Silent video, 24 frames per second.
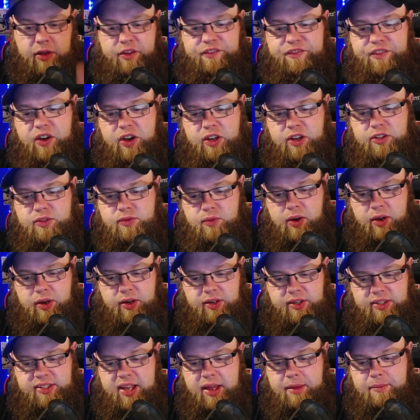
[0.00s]
First
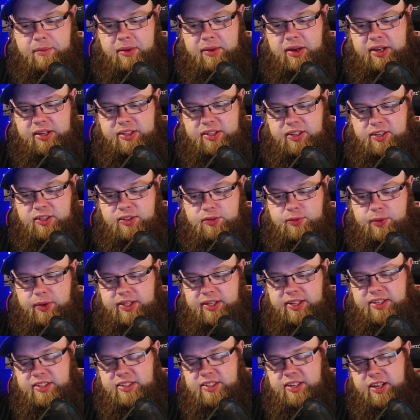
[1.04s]
run, 10 minutes and
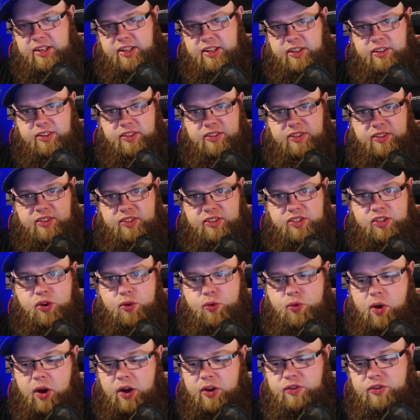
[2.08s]
20 seconds,
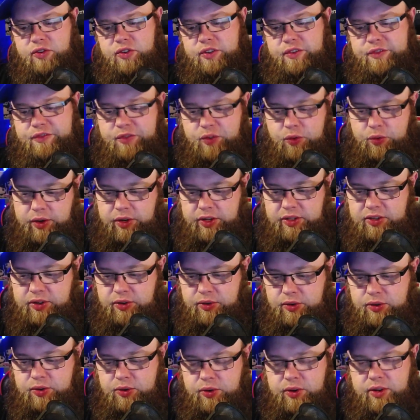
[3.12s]

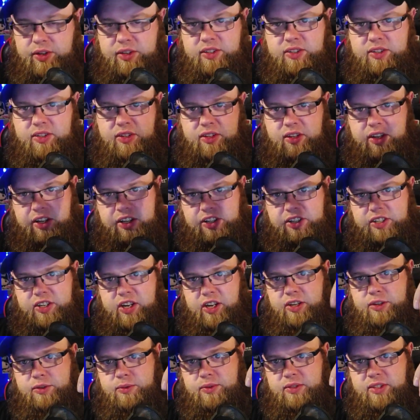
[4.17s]
242 coins, the
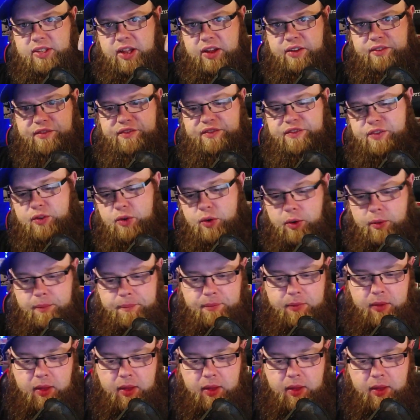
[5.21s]
exchange was down 4.